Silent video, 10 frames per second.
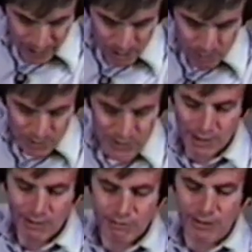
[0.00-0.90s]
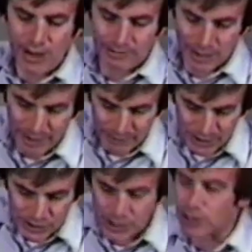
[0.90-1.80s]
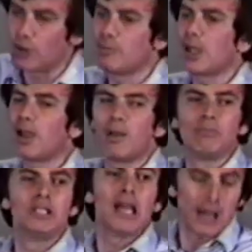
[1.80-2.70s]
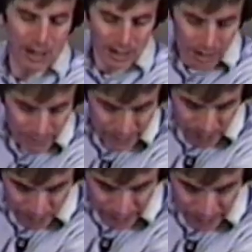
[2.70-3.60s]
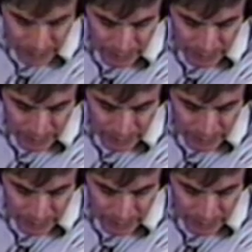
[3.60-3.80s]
Hebrews 5.11, seeing you become dull of hearing.